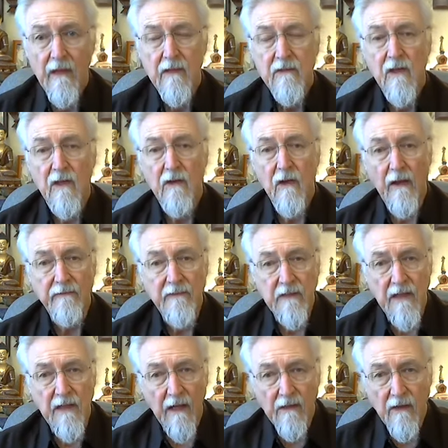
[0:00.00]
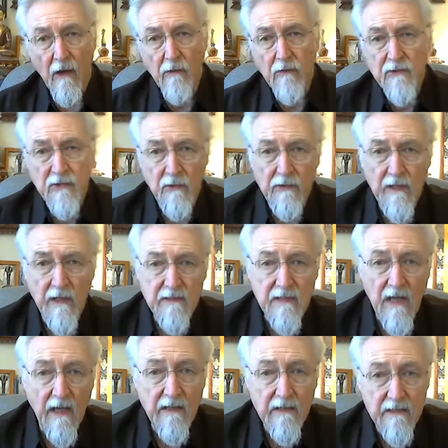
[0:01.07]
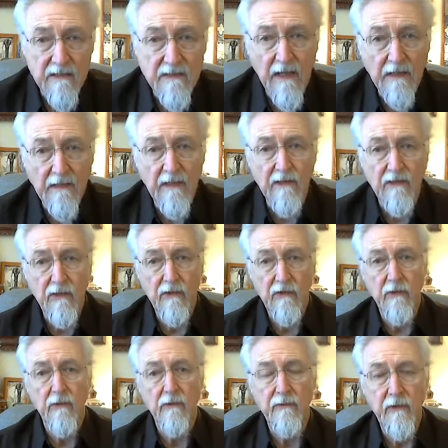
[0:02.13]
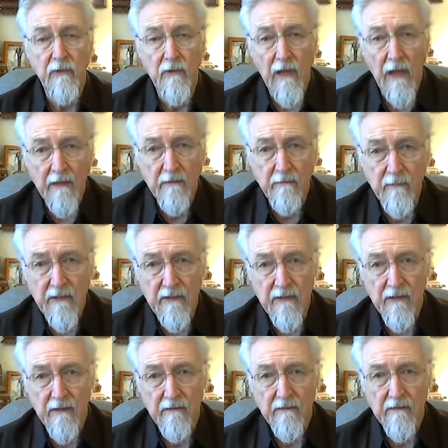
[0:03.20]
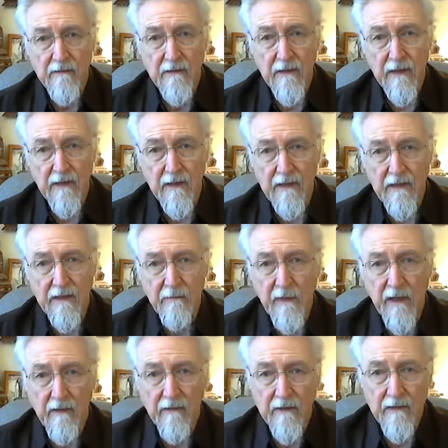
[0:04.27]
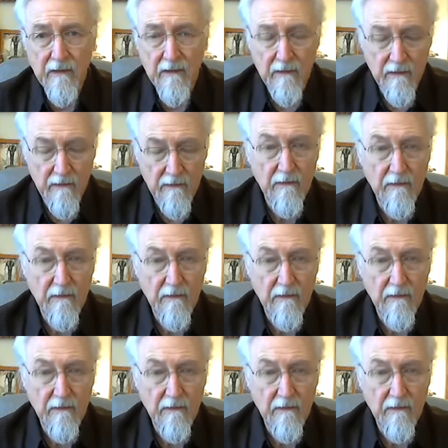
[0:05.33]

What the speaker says: So you don't have to take notes on this. I can send it to you if you'd like me to. I can email it to you.